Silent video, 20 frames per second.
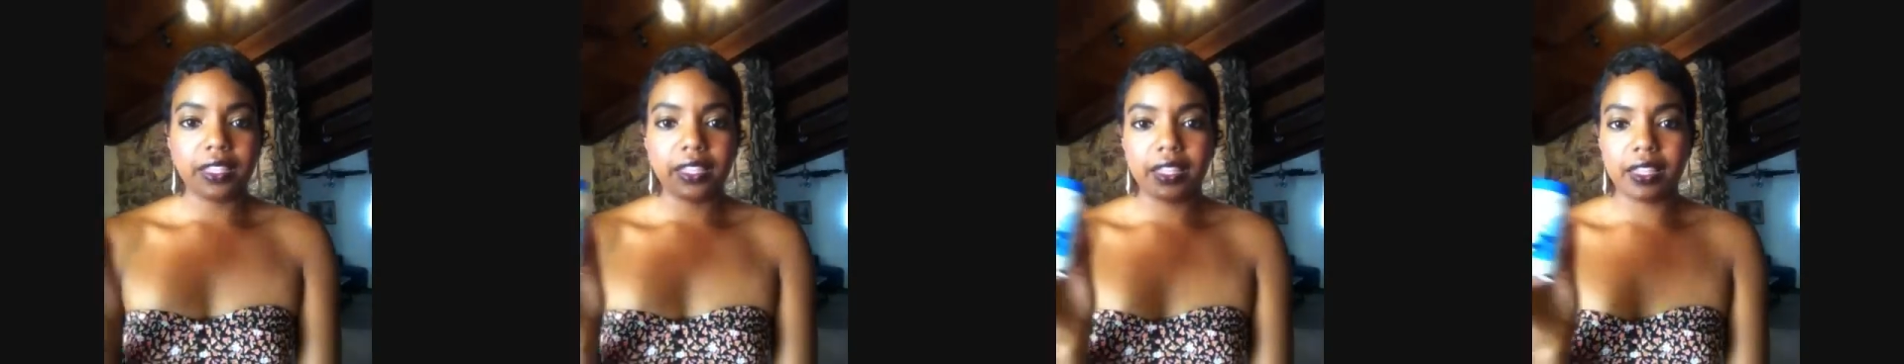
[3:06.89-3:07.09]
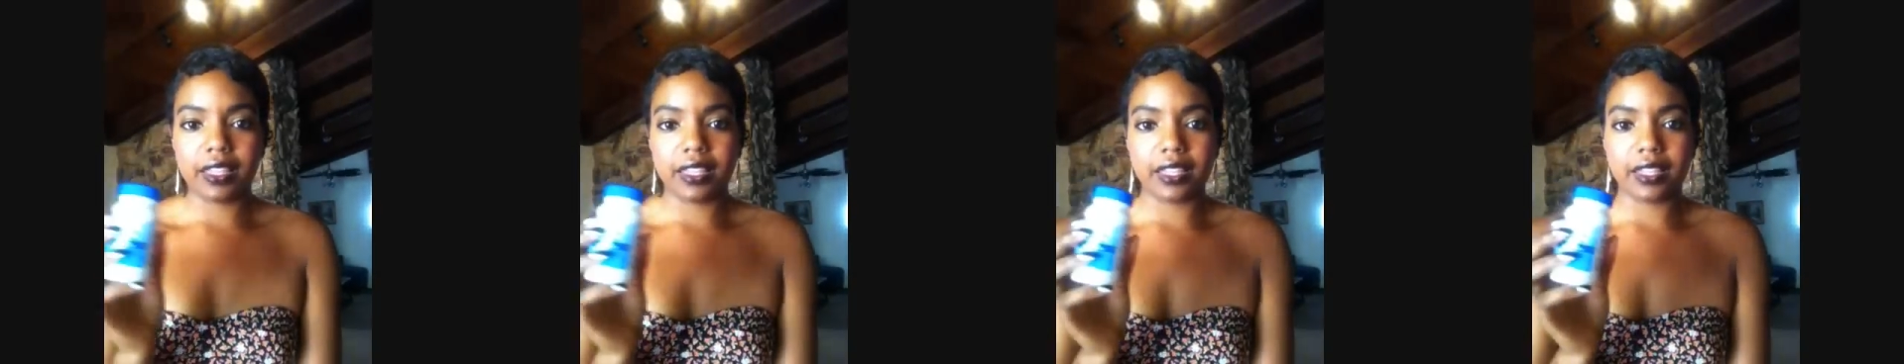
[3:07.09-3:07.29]

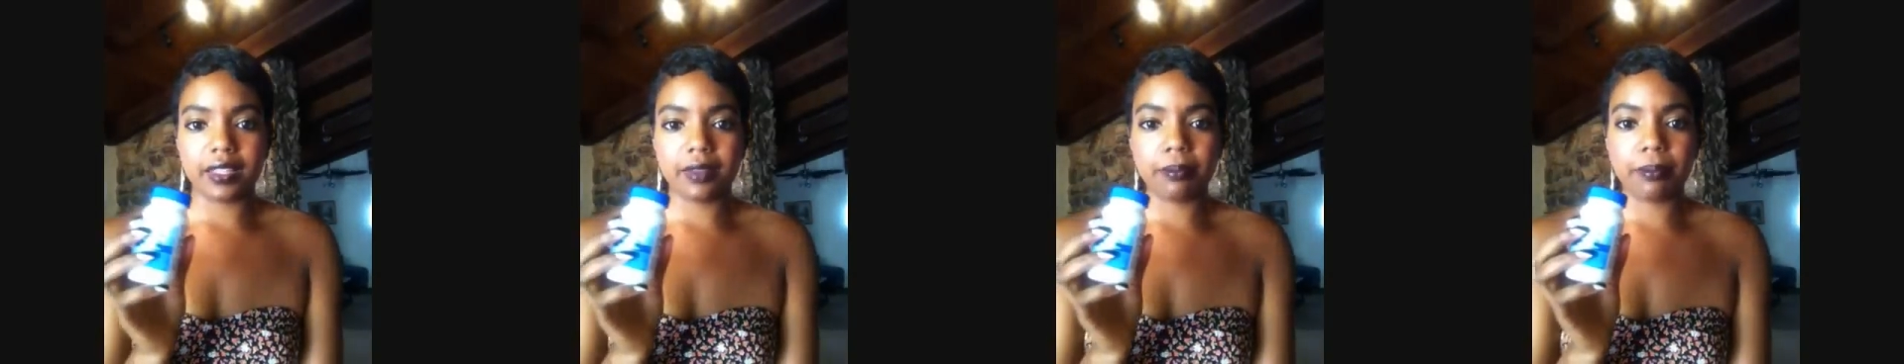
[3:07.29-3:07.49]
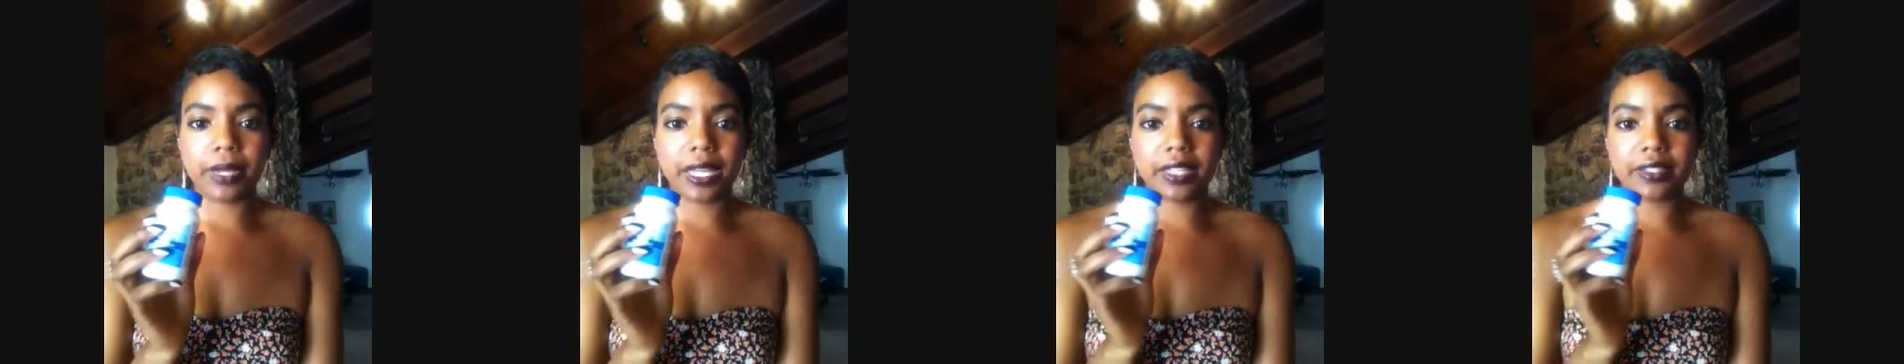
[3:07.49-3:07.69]
a
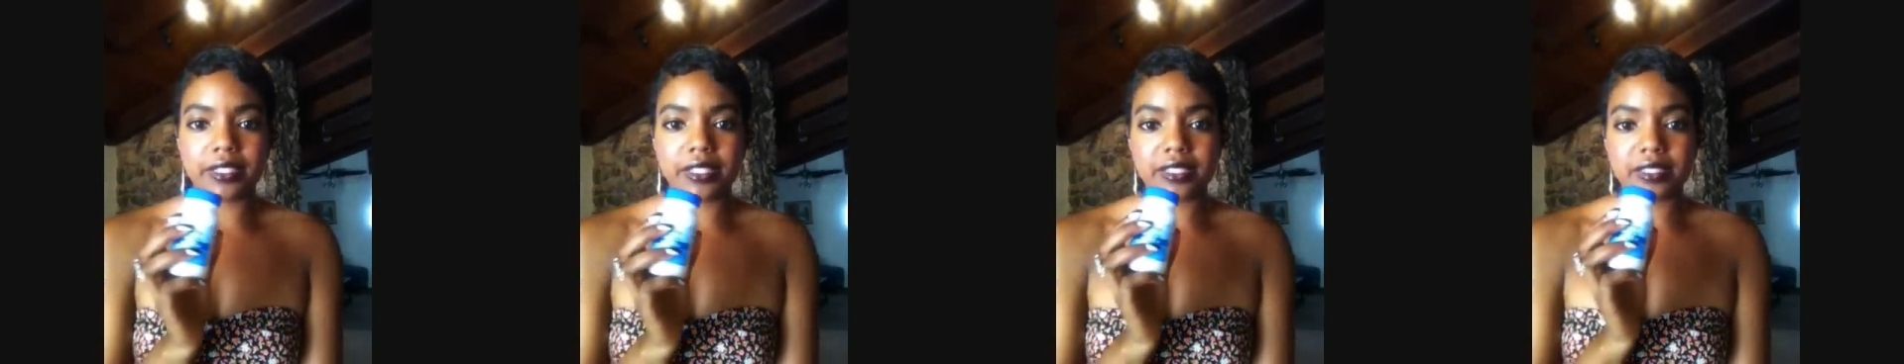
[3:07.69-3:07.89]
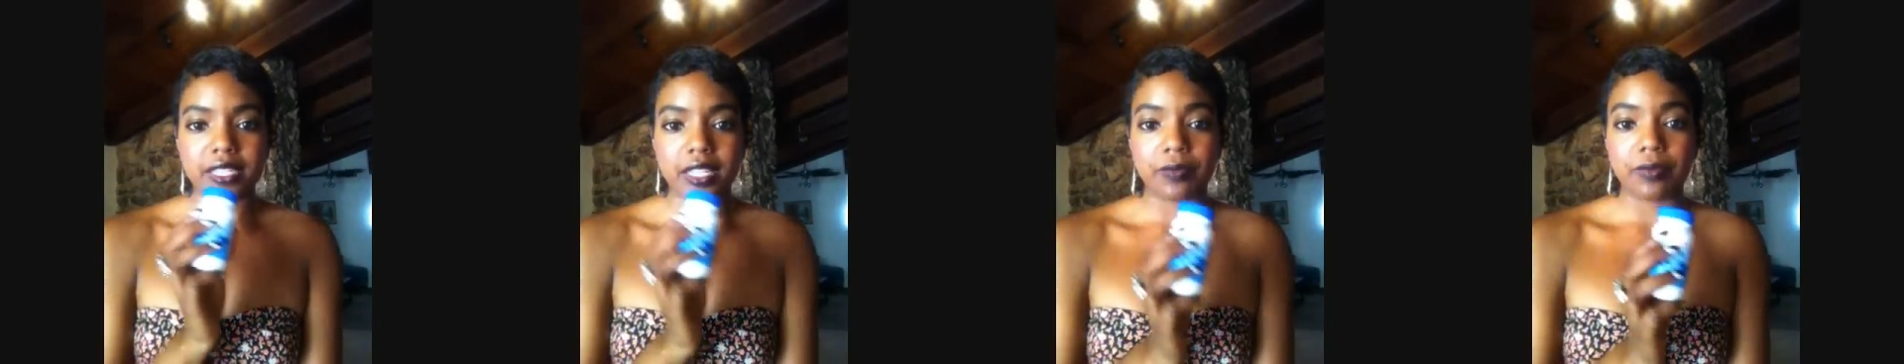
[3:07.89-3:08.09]
uh,
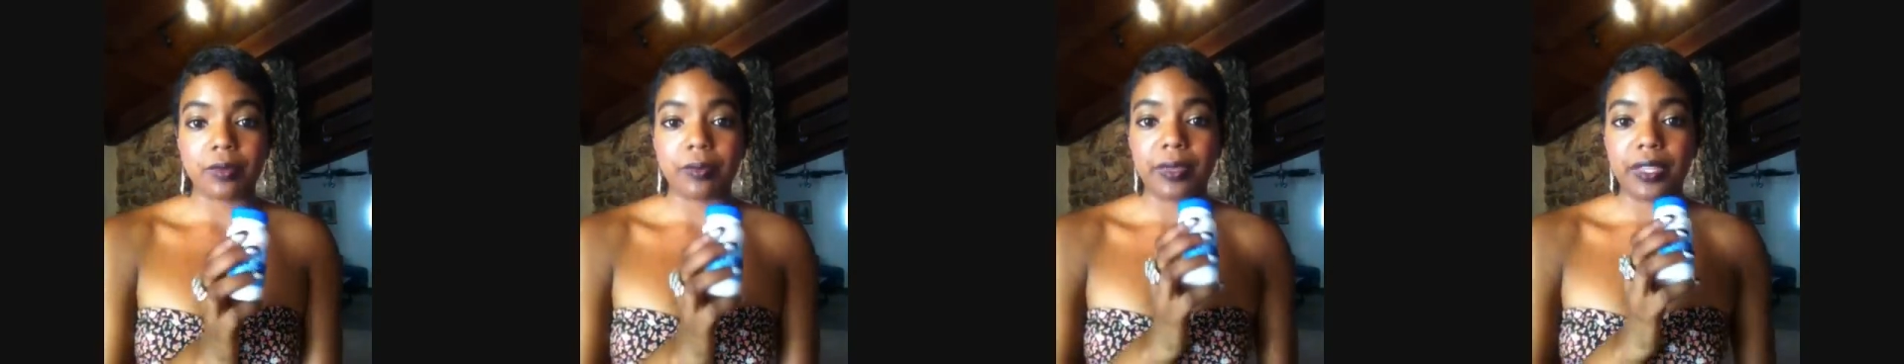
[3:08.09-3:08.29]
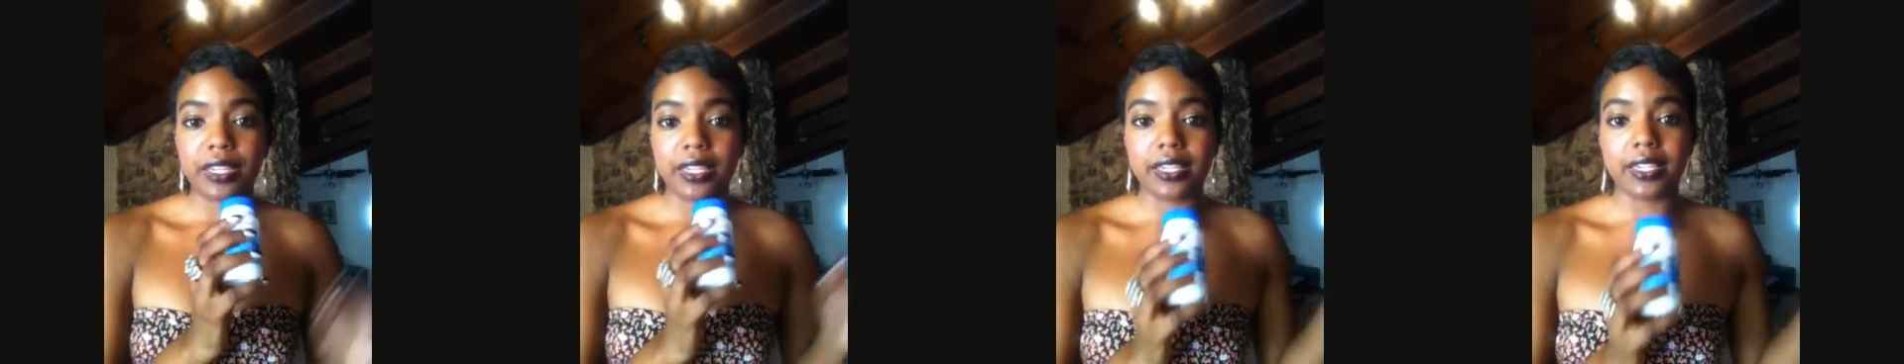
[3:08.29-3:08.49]
biotin
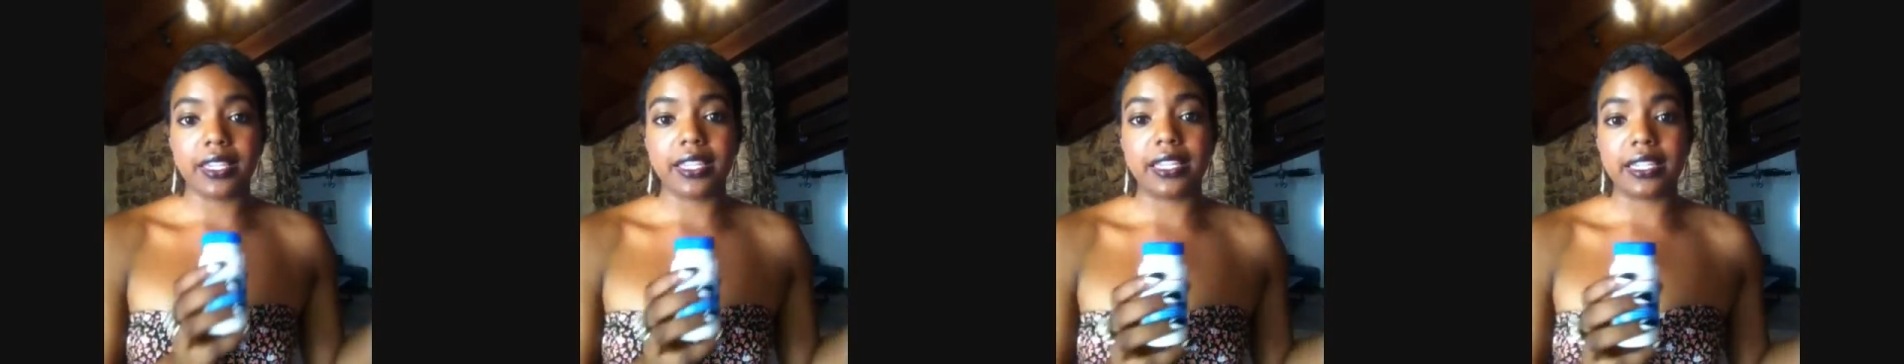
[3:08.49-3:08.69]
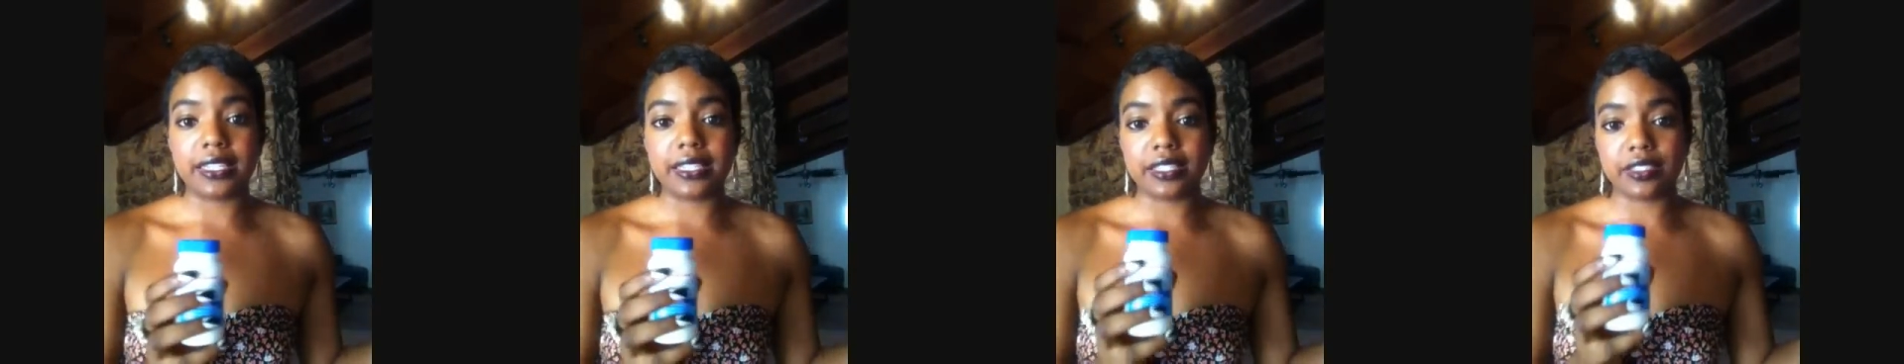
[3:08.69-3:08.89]
supplement
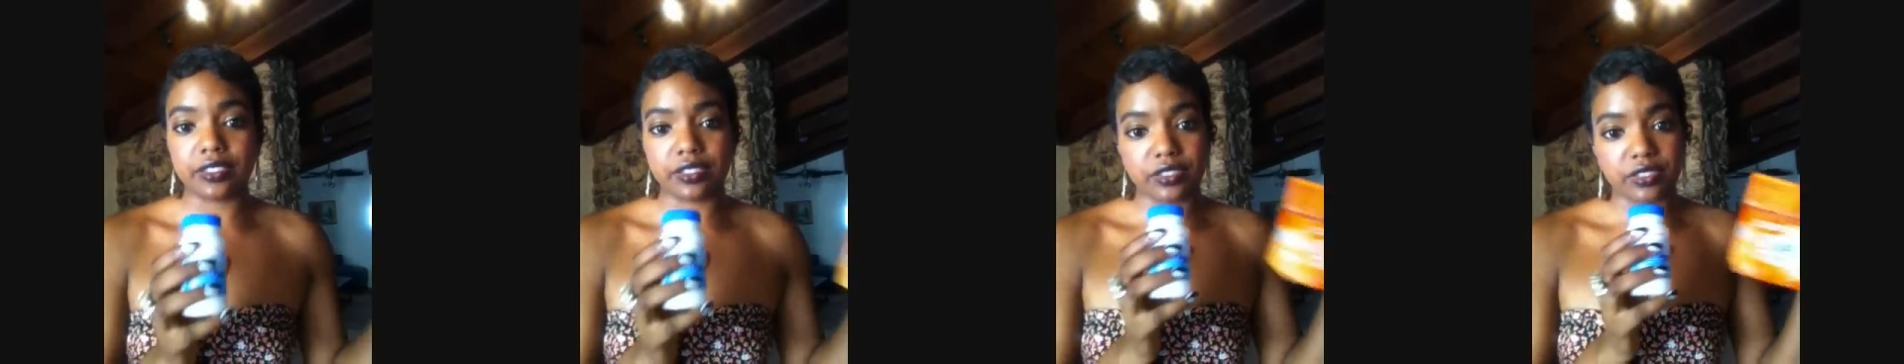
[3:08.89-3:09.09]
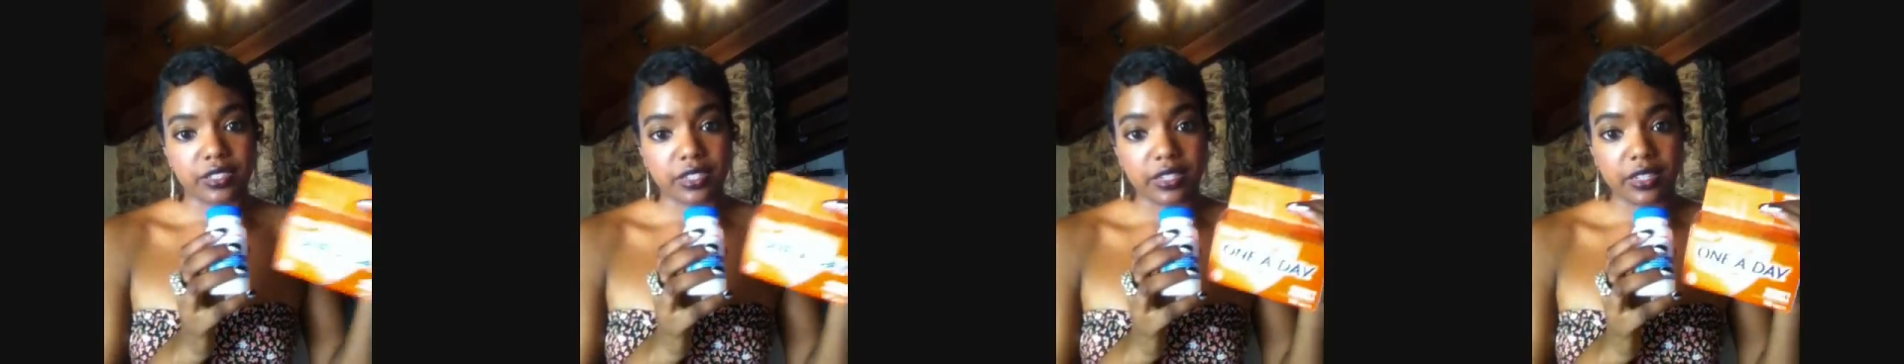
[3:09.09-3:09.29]
in
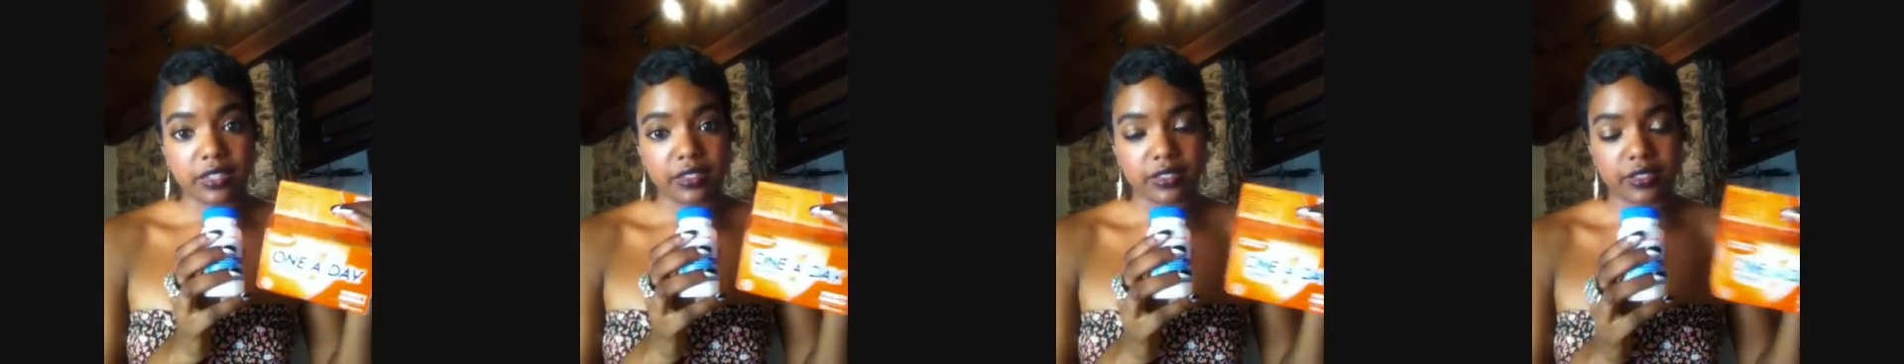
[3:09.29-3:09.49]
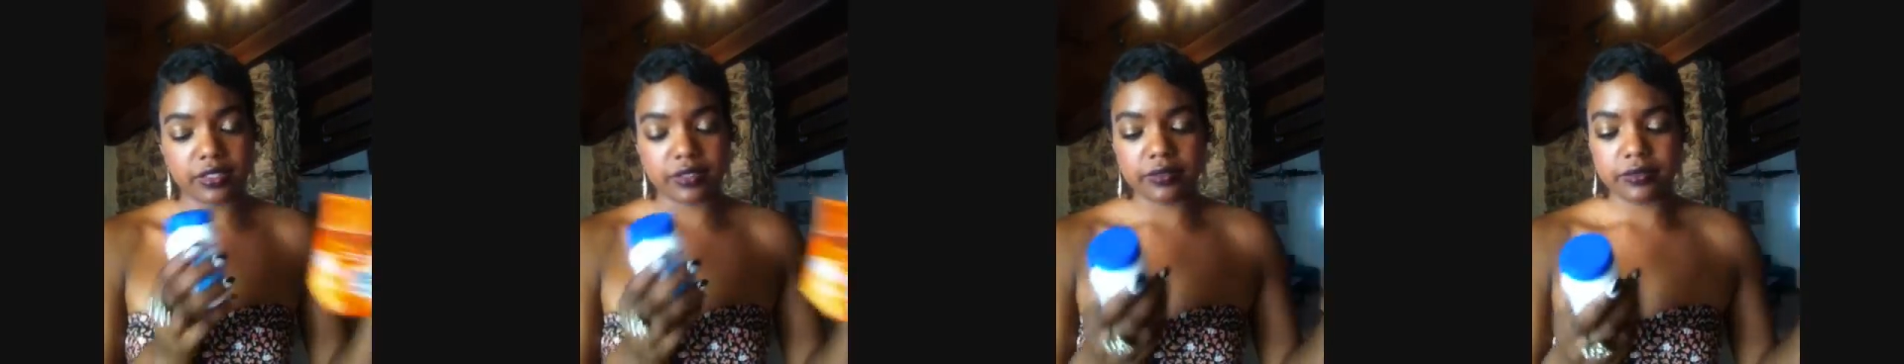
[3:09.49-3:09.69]
addition to
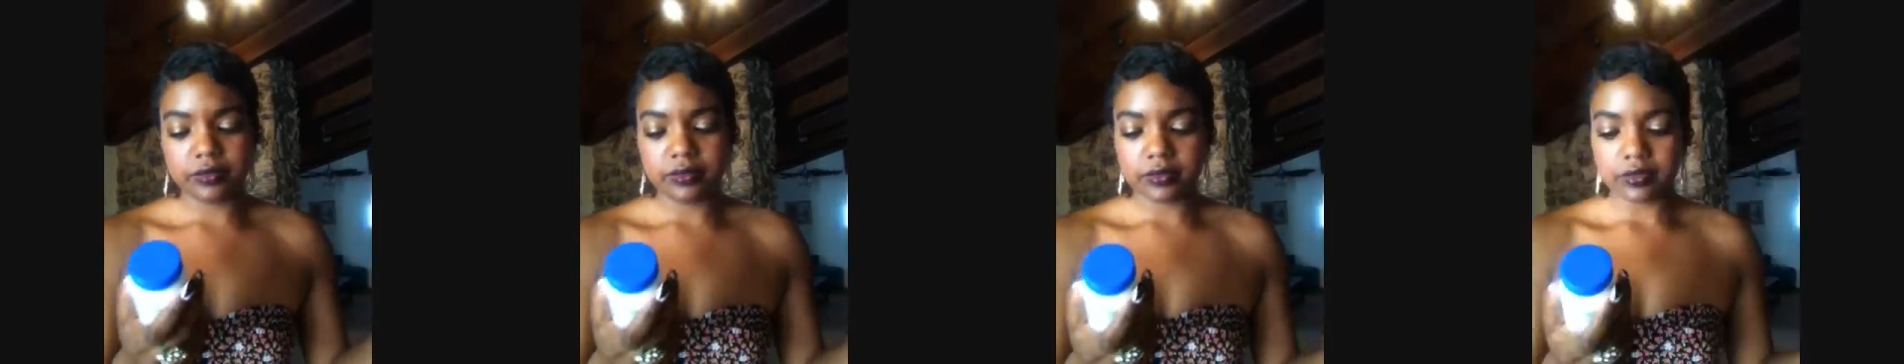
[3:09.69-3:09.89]
this.